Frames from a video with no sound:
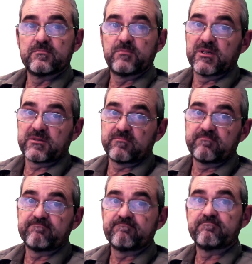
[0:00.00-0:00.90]
but
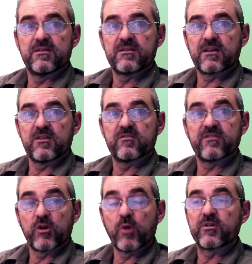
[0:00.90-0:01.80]
this kind
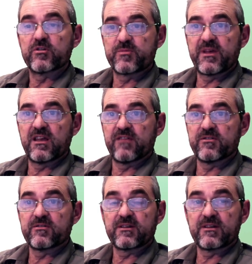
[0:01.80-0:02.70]
of anomalous
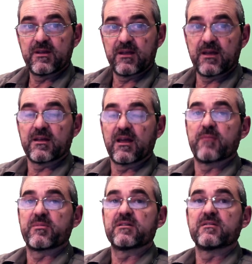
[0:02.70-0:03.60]
behavior can
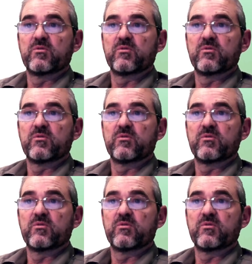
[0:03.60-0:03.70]
happen